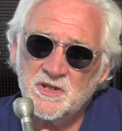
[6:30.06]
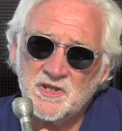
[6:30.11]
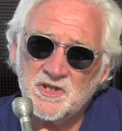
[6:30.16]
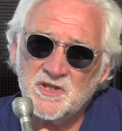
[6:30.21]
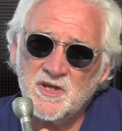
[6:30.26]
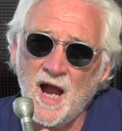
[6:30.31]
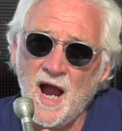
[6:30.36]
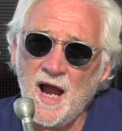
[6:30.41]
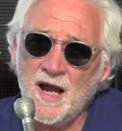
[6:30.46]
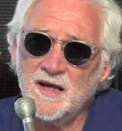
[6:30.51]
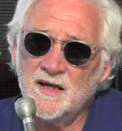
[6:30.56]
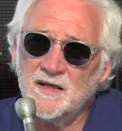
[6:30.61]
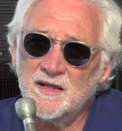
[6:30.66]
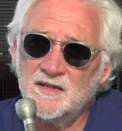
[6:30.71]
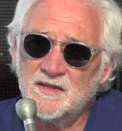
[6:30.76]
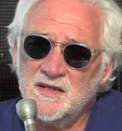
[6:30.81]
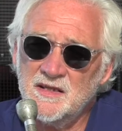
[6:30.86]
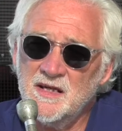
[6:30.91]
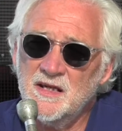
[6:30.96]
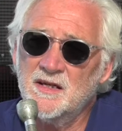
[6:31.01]
decided
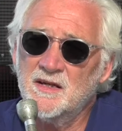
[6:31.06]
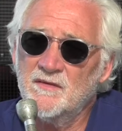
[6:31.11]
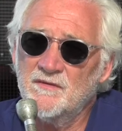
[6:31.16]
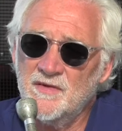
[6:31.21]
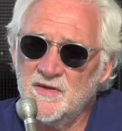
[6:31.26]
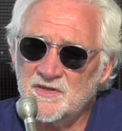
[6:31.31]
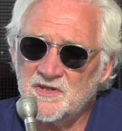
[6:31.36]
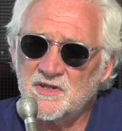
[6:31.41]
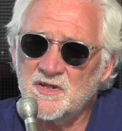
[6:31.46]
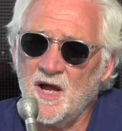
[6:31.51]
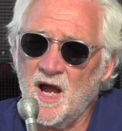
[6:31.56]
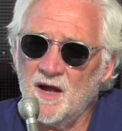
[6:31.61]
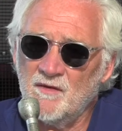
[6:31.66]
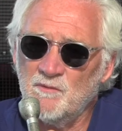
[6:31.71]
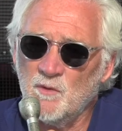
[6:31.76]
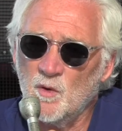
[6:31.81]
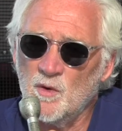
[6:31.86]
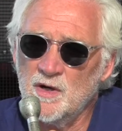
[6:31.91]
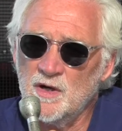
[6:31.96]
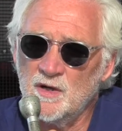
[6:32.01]
at the end of his
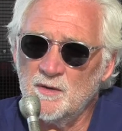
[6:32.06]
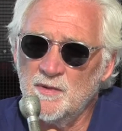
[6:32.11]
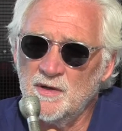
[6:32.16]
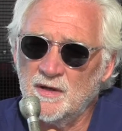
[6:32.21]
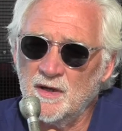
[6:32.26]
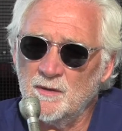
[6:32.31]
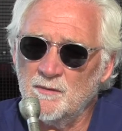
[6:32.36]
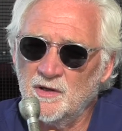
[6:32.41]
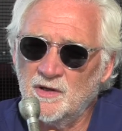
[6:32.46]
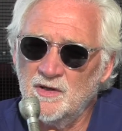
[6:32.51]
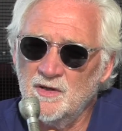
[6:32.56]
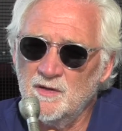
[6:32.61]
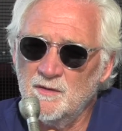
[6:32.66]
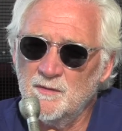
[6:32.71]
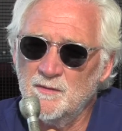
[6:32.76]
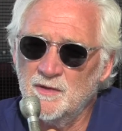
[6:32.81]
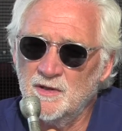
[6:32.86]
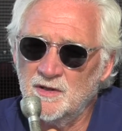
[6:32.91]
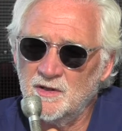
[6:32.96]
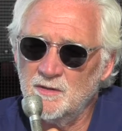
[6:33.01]
sophomore year to become a
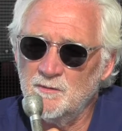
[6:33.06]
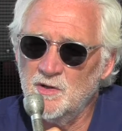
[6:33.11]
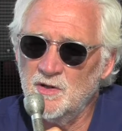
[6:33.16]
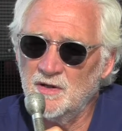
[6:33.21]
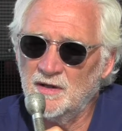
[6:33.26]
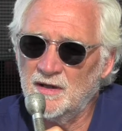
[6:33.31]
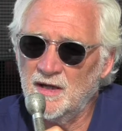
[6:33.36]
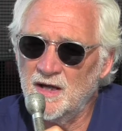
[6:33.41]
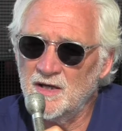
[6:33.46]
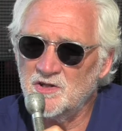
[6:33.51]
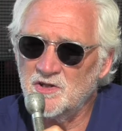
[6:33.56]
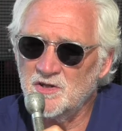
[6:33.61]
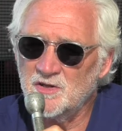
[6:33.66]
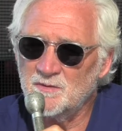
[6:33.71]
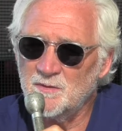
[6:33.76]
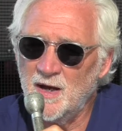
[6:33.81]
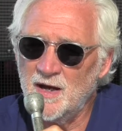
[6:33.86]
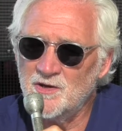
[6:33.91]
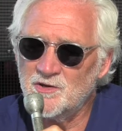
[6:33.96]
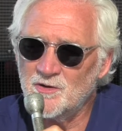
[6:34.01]

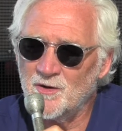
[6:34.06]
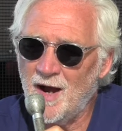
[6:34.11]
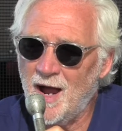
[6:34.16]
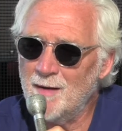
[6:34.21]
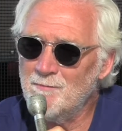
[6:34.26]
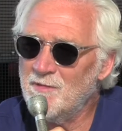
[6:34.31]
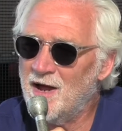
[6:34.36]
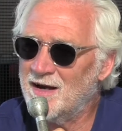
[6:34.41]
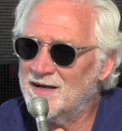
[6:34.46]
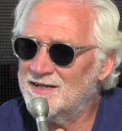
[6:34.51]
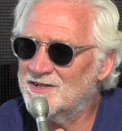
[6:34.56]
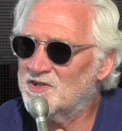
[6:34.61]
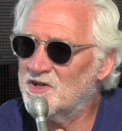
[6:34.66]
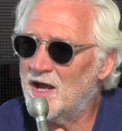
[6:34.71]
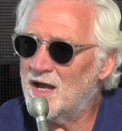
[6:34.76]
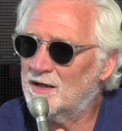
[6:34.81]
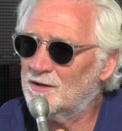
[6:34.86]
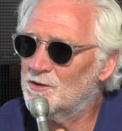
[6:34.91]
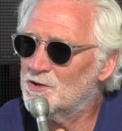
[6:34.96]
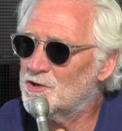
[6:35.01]
communications major. I'm not
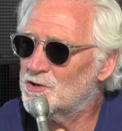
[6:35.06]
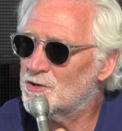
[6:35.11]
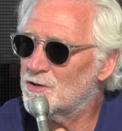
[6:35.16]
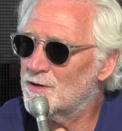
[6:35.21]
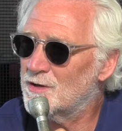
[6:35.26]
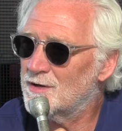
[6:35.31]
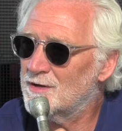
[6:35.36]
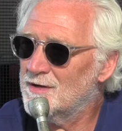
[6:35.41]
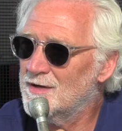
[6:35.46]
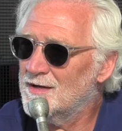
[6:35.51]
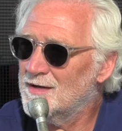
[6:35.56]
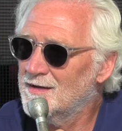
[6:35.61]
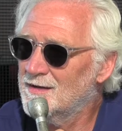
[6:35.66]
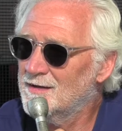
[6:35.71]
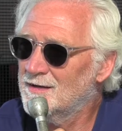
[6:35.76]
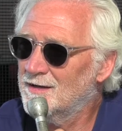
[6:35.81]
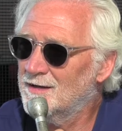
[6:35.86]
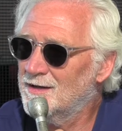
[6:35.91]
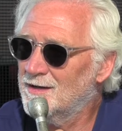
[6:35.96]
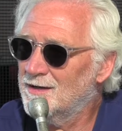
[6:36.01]
exactly sure
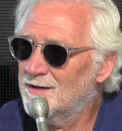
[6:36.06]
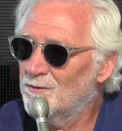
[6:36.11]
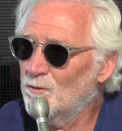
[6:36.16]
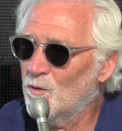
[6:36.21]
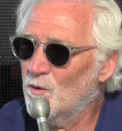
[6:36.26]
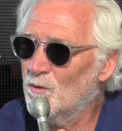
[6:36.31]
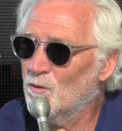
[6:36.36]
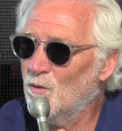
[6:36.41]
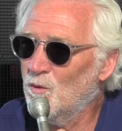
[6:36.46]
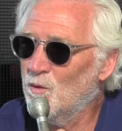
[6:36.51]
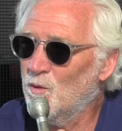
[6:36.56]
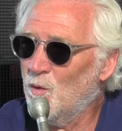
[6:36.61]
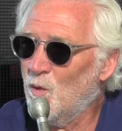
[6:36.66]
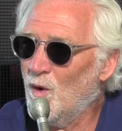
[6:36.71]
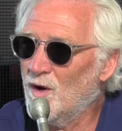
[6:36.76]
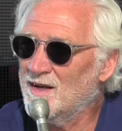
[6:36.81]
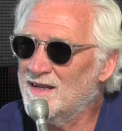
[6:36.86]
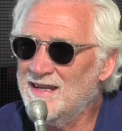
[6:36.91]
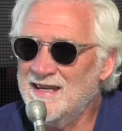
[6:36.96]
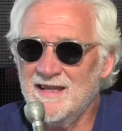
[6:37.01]
uh,
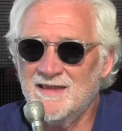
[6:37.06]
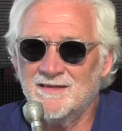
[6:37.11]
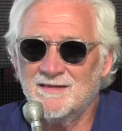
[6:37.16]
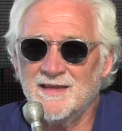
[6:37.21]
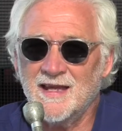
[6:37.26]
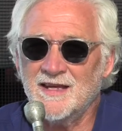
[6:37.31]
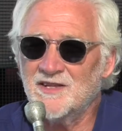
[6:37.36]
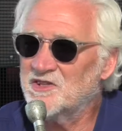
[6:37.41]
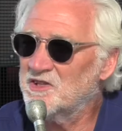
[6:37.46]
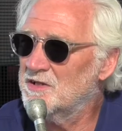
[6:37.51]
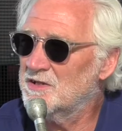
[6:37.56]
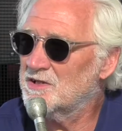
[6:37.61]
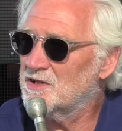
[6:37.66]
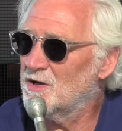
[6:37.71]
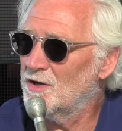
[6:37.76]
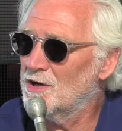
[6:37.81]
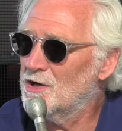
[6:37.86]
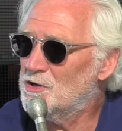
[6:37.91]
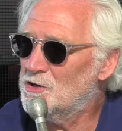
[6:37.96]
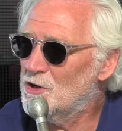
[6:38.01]
what he thinks he's
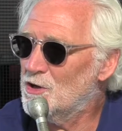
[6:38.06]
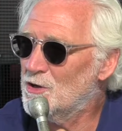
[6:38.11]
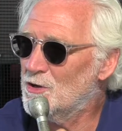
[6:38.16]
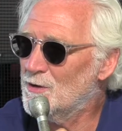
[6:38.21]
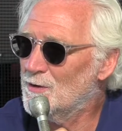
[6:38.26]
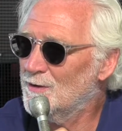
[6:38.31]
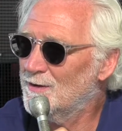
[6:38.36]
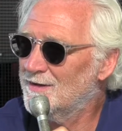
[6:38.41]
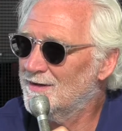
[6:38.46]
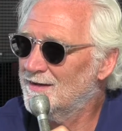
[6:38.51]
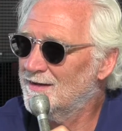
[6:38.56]
going to do.